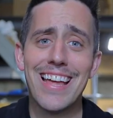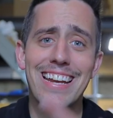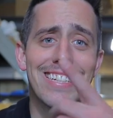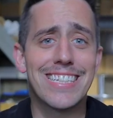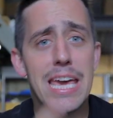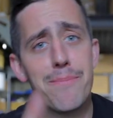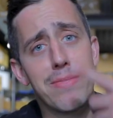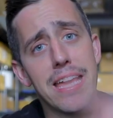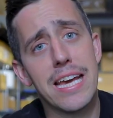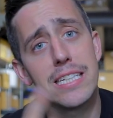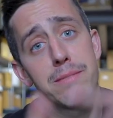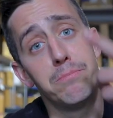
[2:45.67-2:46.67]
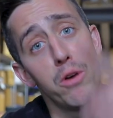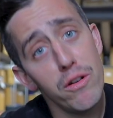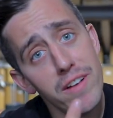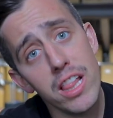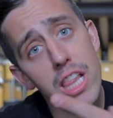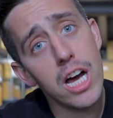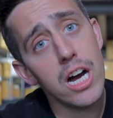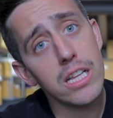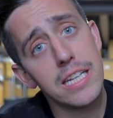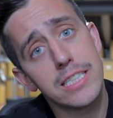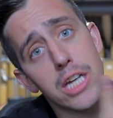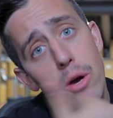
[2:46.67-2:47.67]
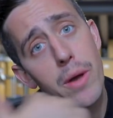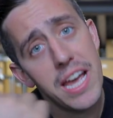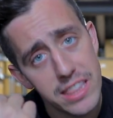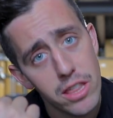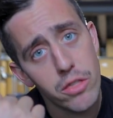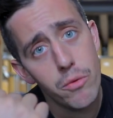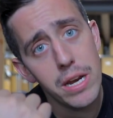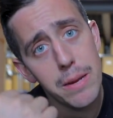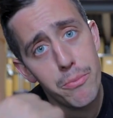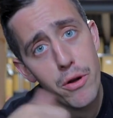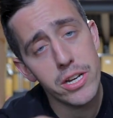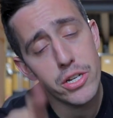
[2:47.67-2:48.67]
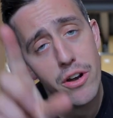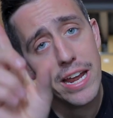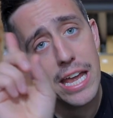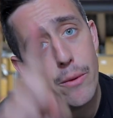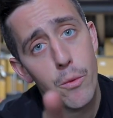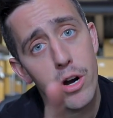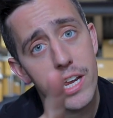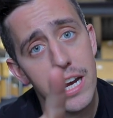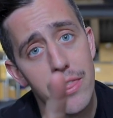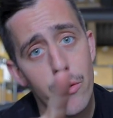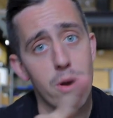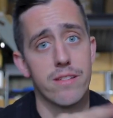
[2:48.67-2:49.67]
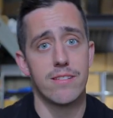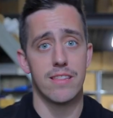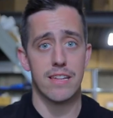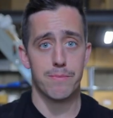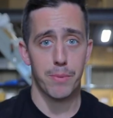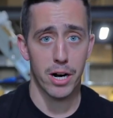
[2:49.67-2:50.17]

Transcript: let us keep things moving along. Let's go hit the 3D printer and get working on the rest of these